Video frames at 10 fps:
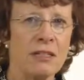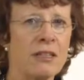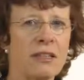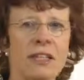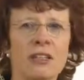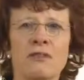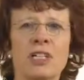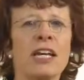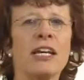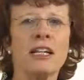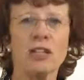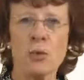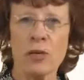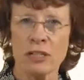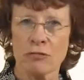Think of the
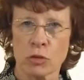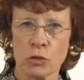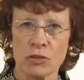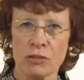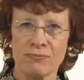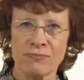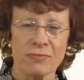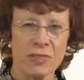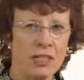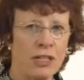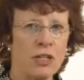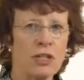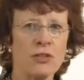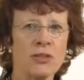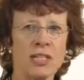80-20 rule.
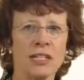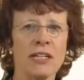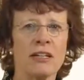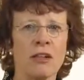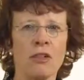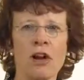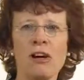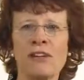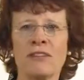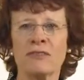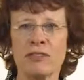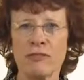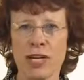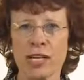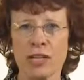You can get a lot of the
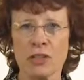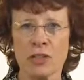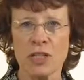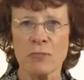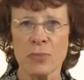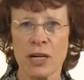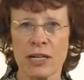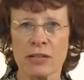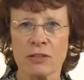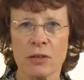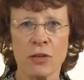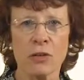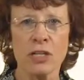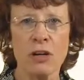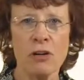financial impact
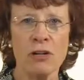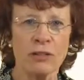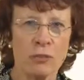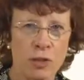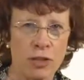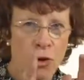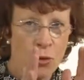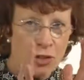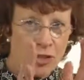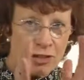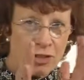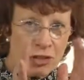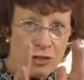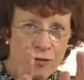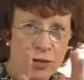early on with only
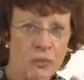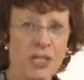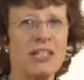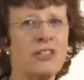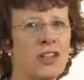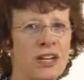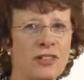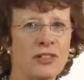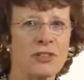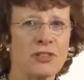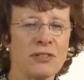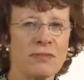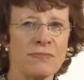just a few key changes.